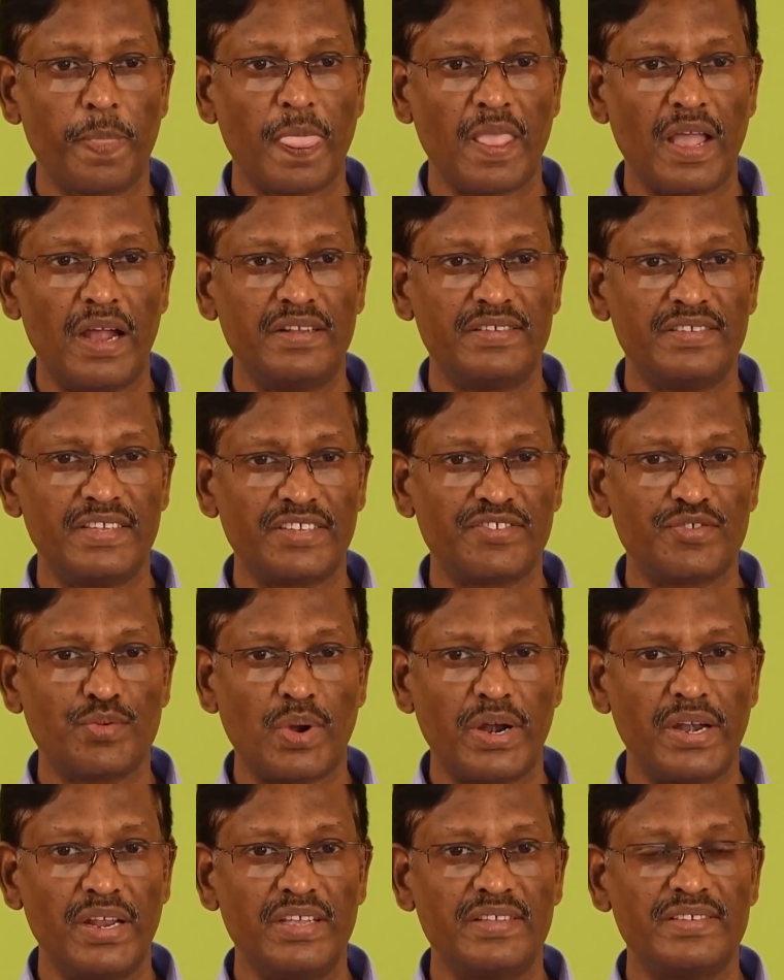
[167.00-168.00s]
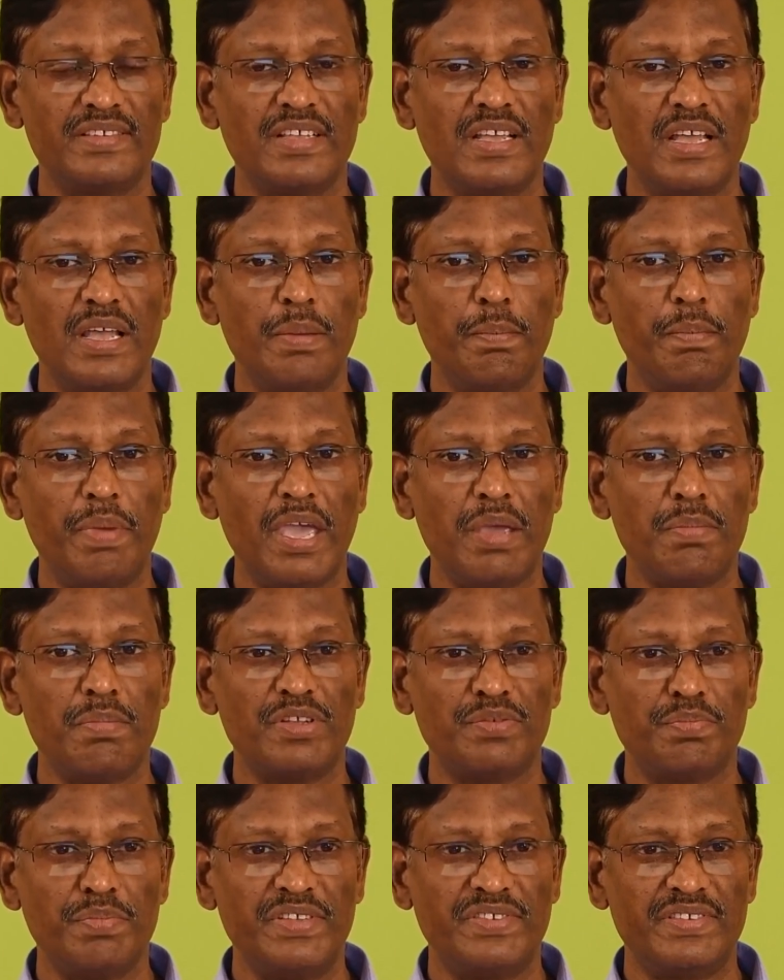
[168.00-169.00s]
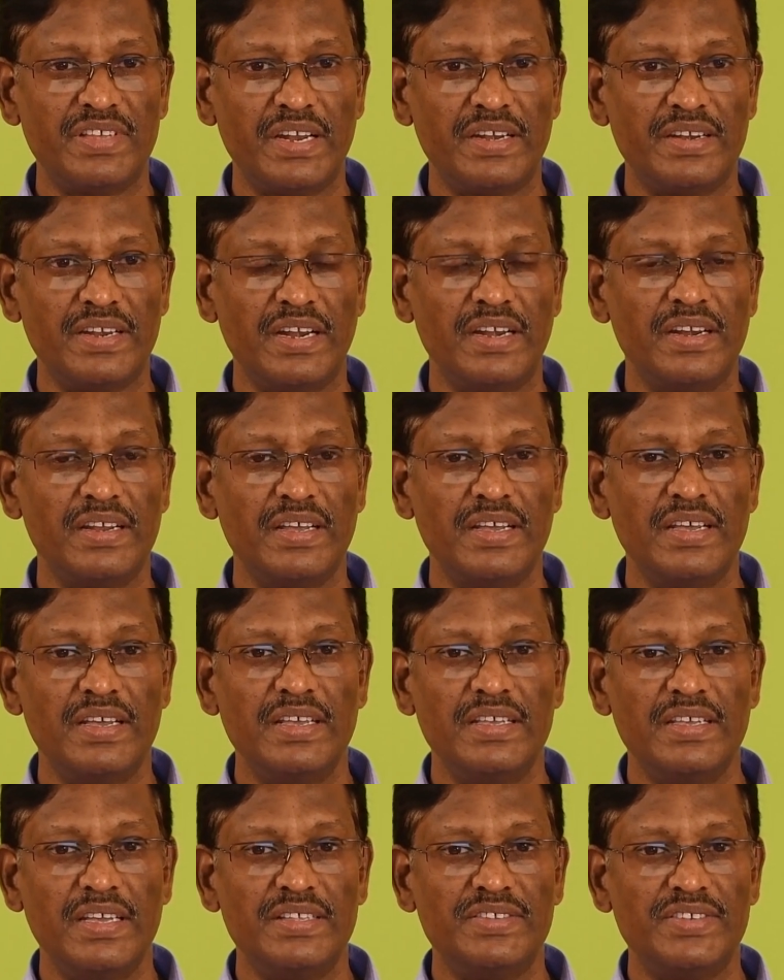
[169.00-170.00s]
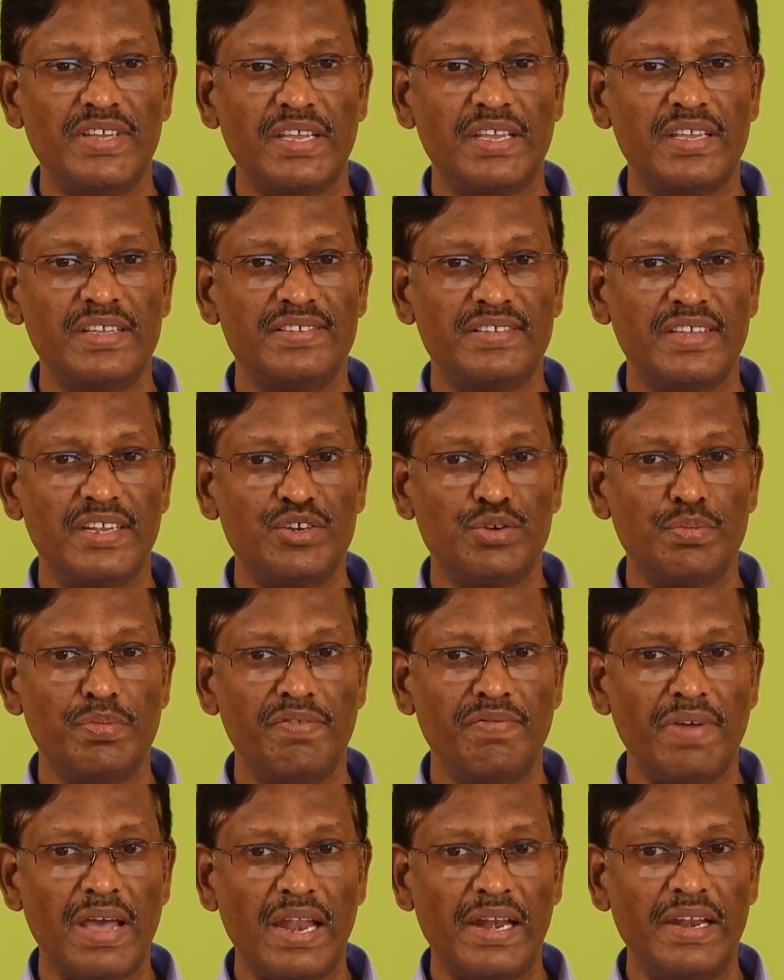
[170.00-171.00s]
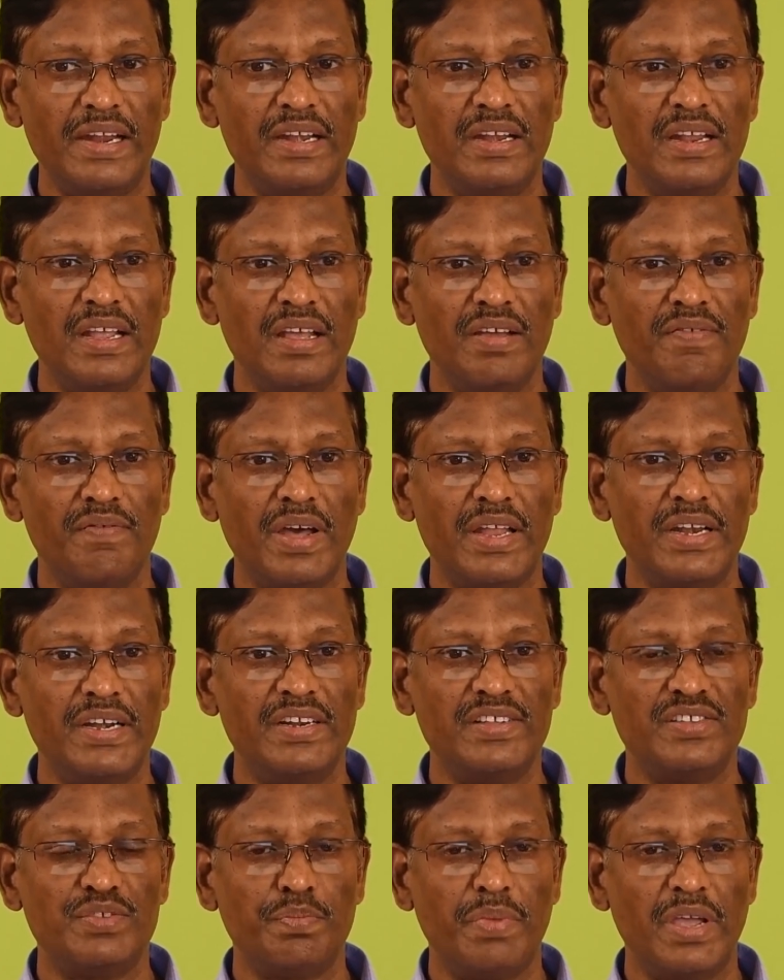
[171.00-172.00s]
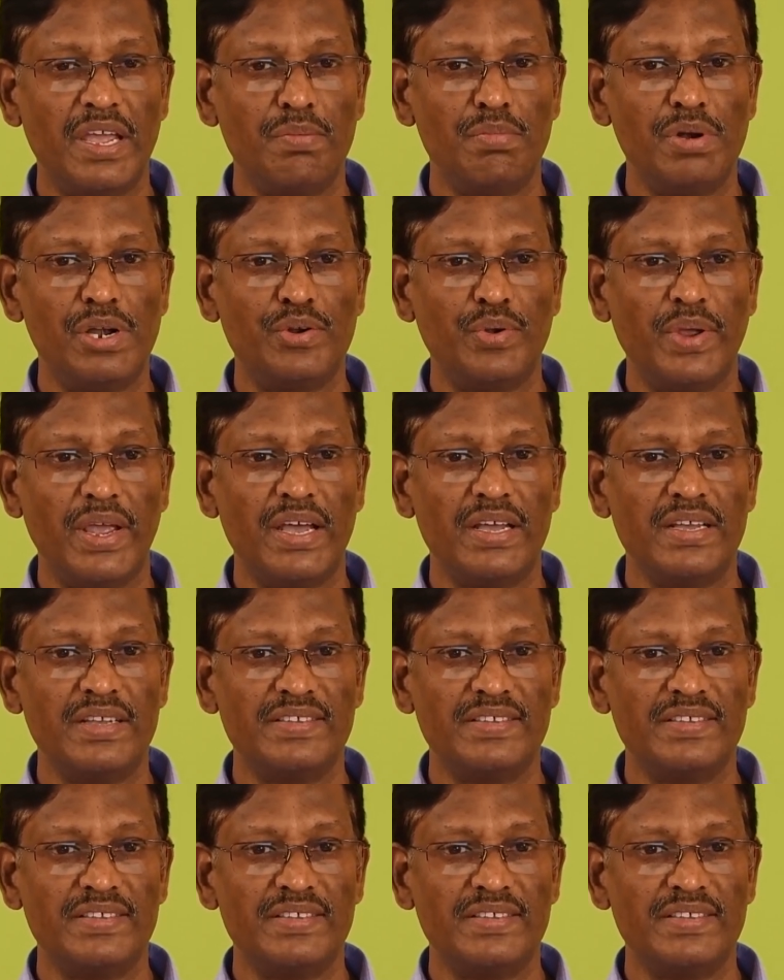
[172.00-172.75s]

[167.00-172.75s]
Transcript: And sixth one is pay must be certain. A cheque is said to be valid when it is payable to a